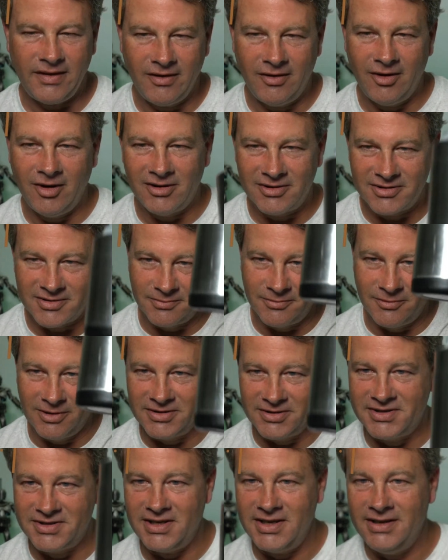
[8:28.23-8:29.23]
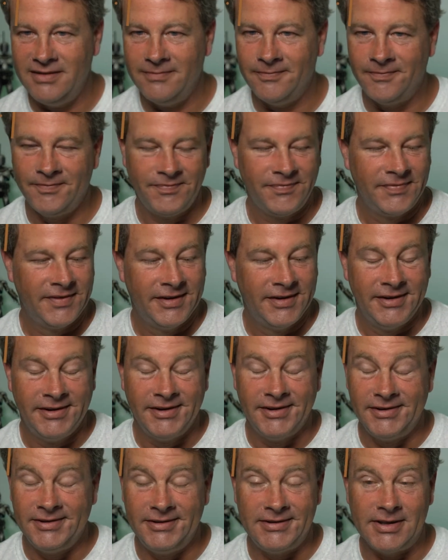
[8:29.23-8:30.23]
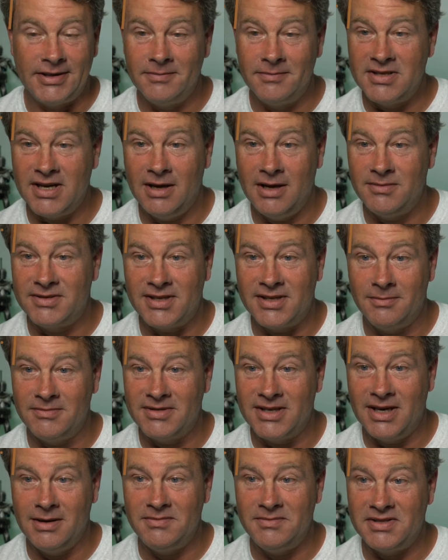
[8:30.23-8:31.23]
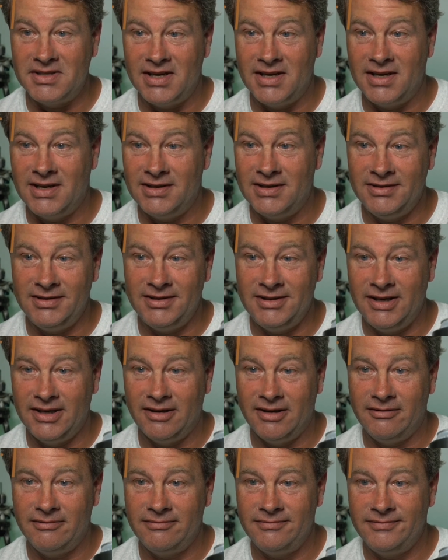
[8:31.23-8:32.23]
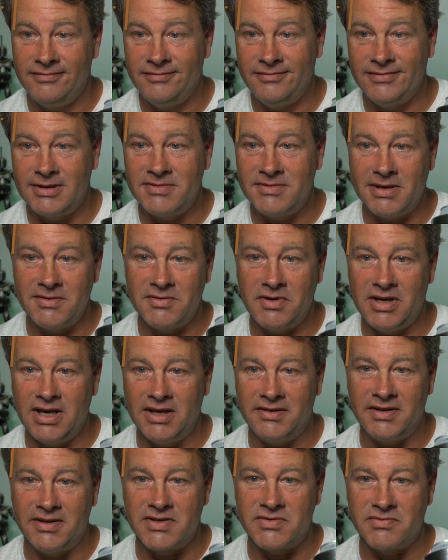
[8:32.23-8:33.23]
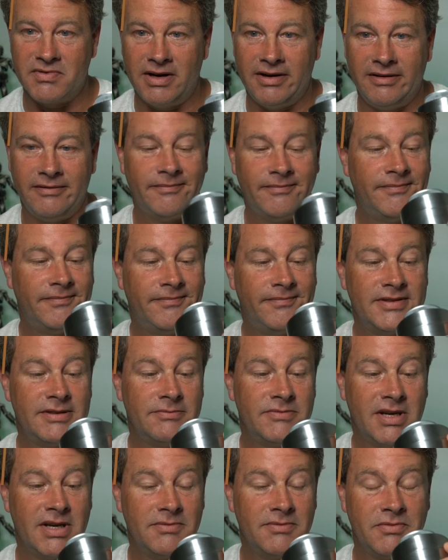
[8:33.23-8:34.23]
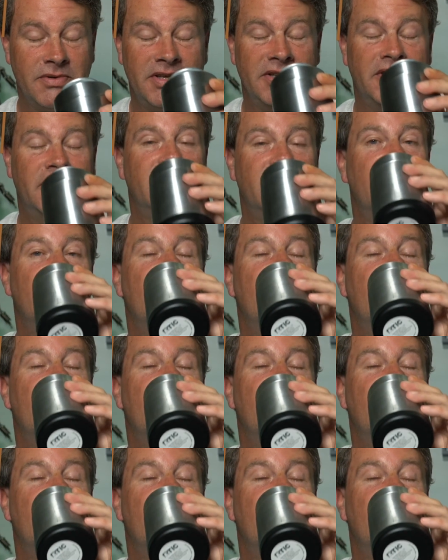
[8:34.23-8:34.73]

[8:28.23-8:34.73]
We'll see. Sometimes, sometimes we get this right. Sometimes we don't.